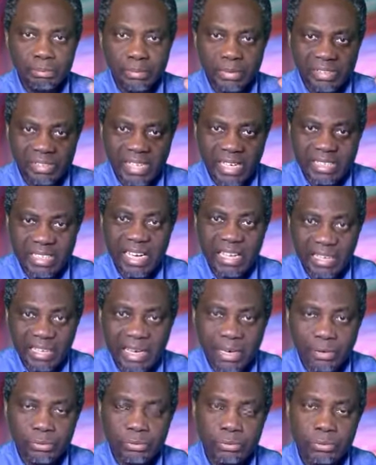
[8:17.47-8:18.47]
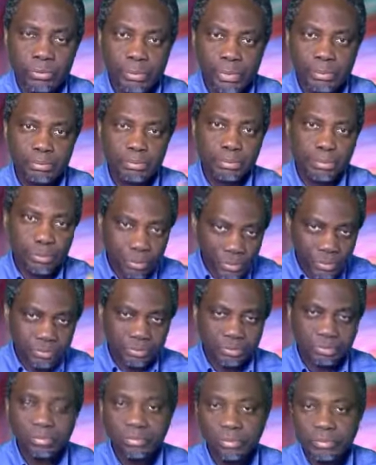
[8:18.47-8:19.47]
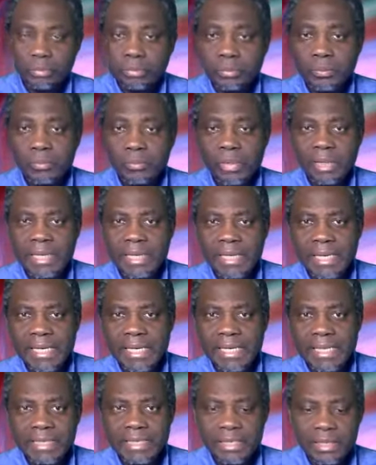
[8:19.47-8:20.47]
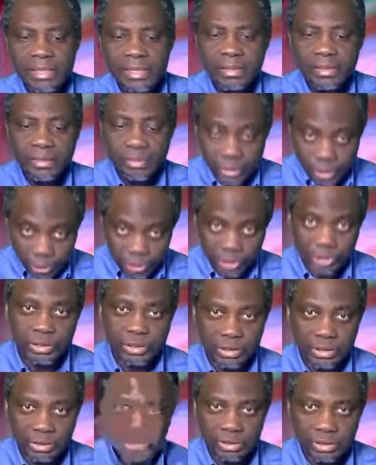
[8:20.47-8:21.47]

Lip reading: is that allowed to be put in the church?